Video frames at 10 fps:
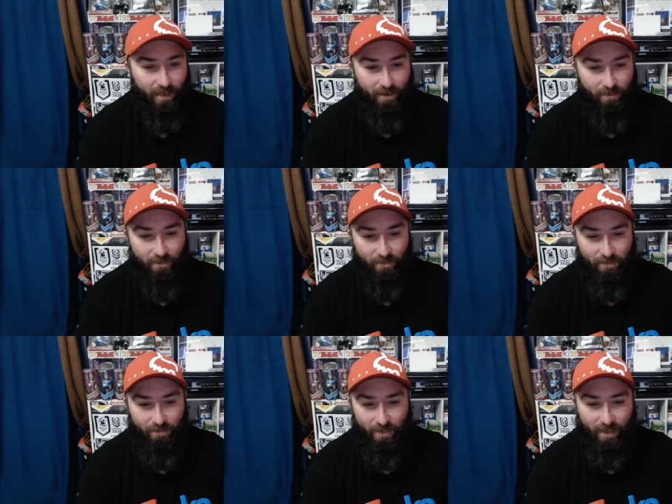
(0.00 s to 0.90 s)
They'll,
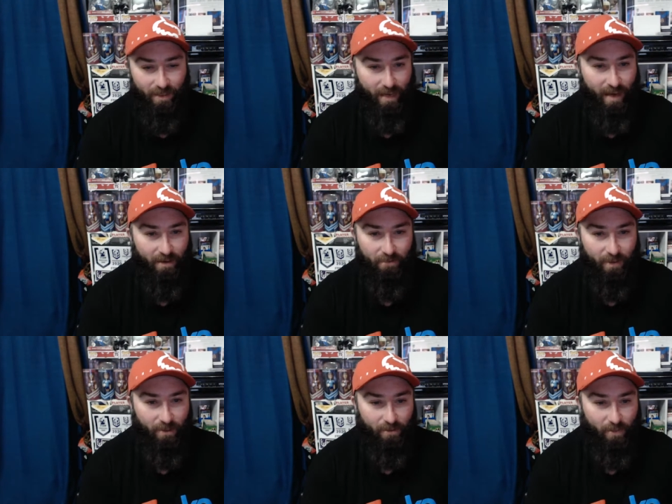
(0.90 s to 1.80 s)
I think A F
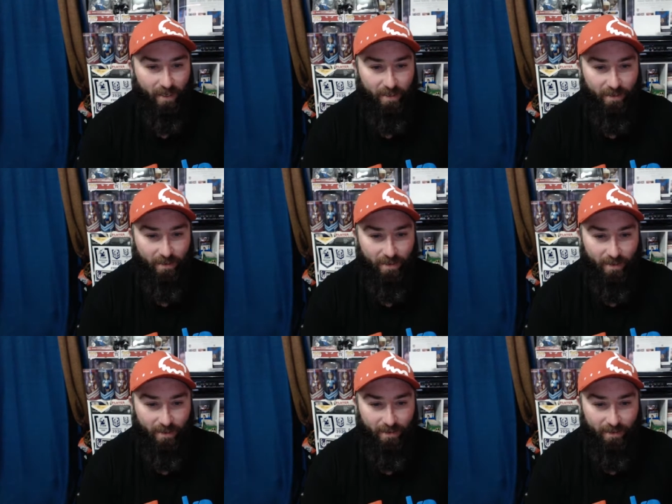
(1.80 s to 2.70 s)
L's been and
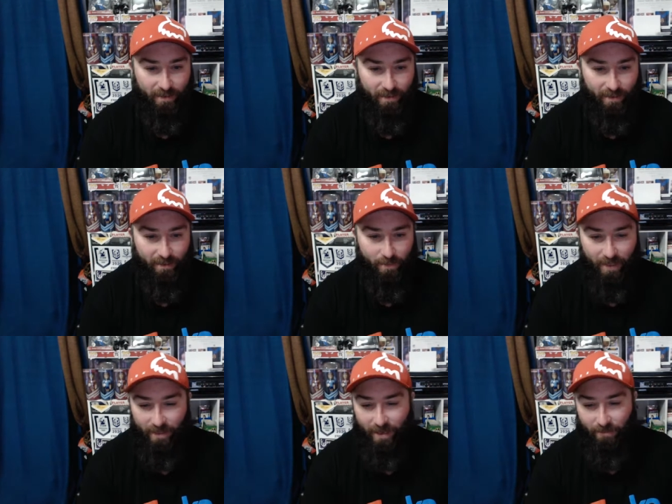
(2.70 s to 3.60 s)
done. That's
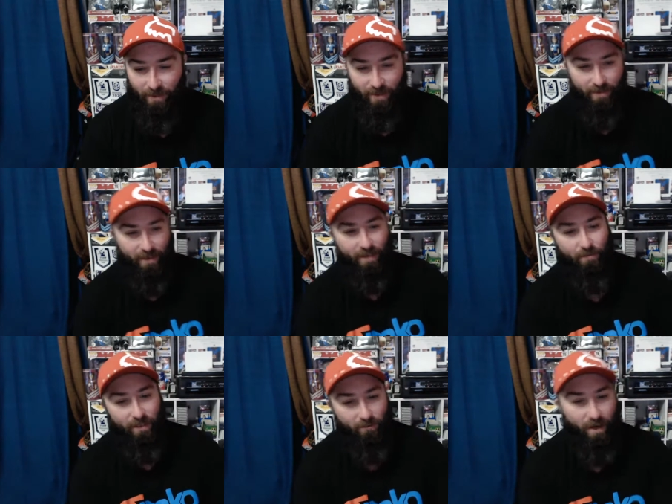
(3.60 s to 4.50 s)
been up. Another
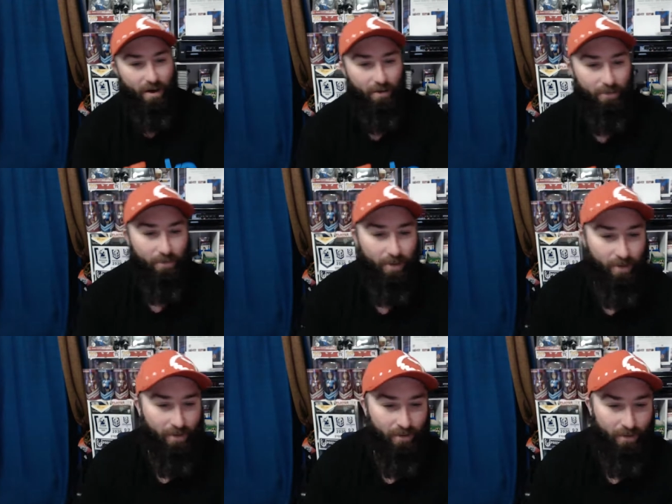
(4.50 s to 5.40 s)
one will go up
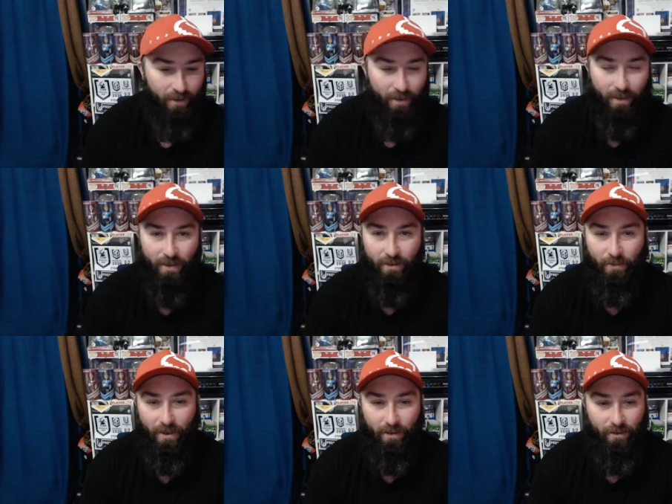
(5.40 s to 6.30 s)
tomorrow.
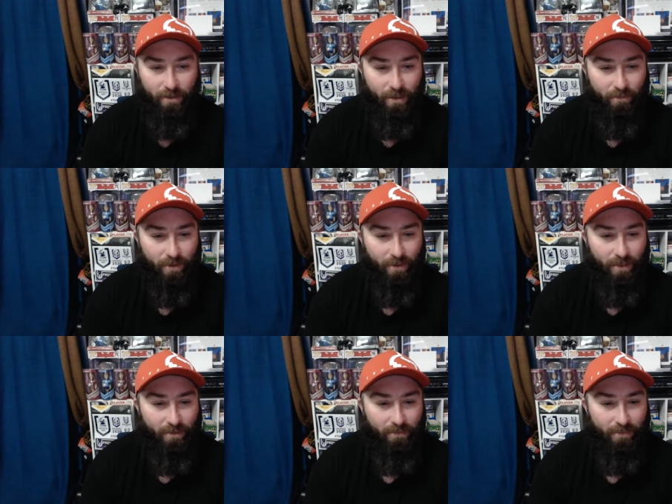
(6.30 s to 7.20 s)
Tomorrow
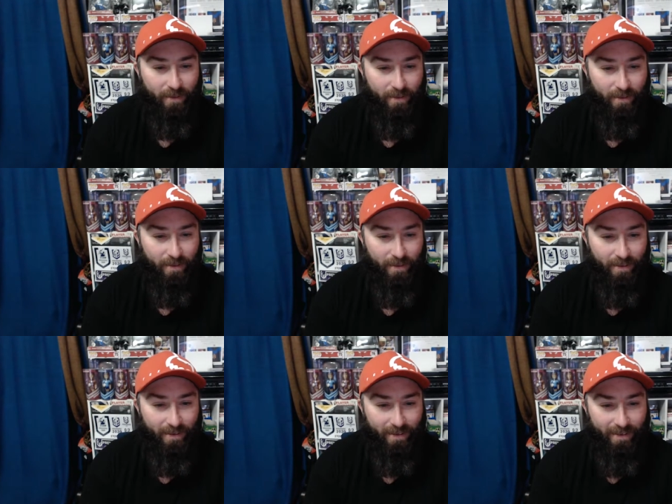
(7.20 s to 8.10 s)
sometime.
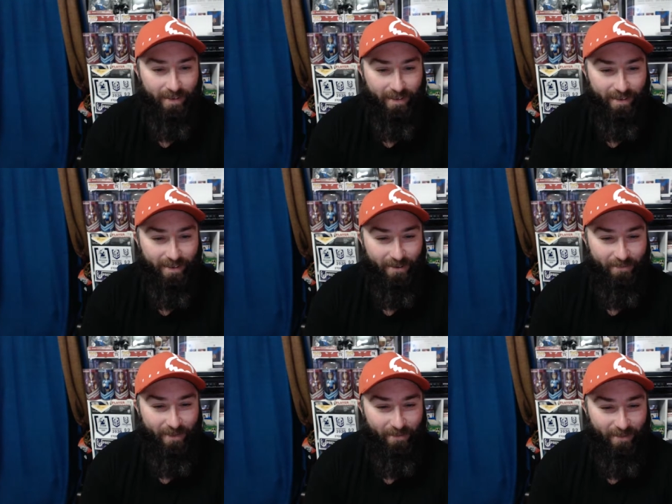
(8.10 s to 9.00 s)
Got
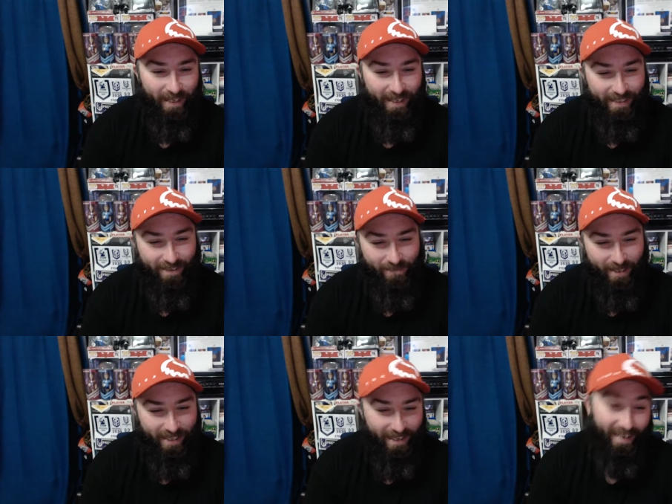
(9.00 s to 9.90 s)
fifteen on
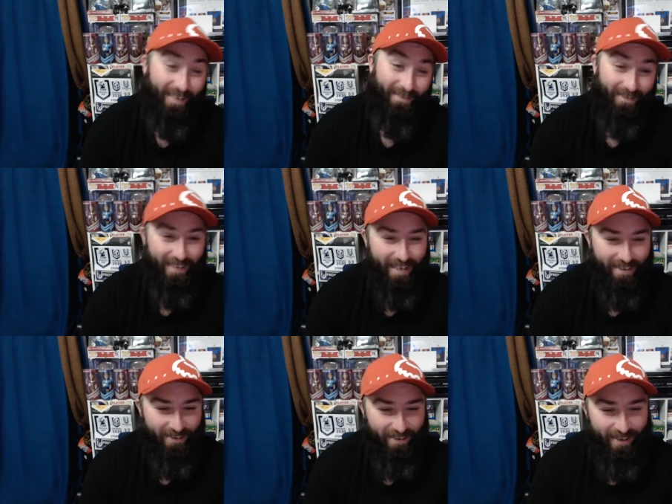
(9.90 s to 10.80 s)
me up. That's
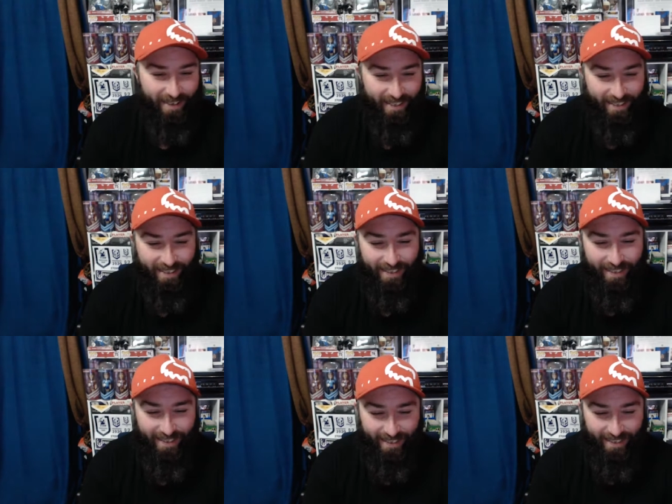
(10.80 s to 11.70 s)
alright.
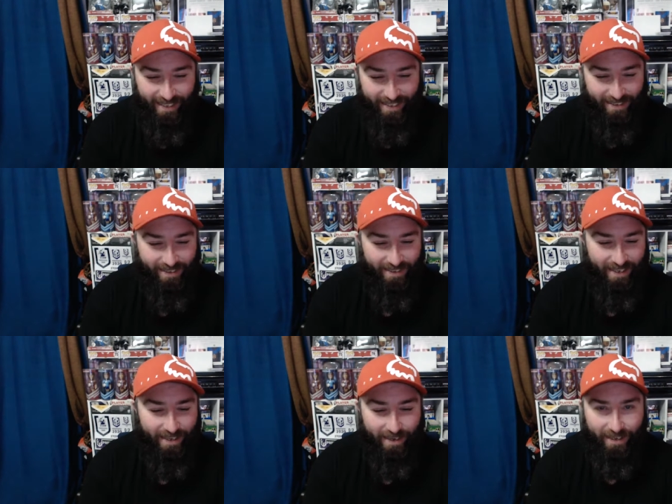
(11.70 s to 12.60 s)
As long as
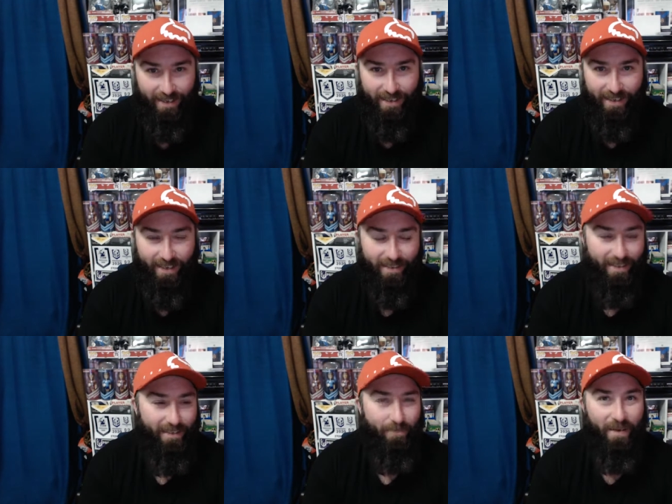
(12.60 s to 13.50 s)
you're young at heart,
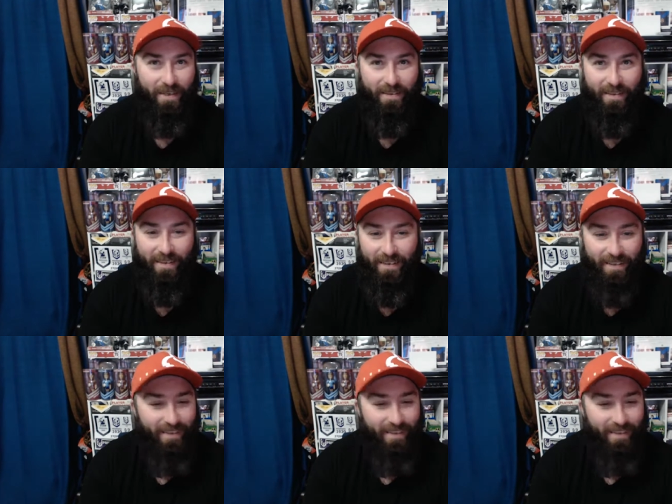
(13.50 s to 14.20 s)
that's the main thing.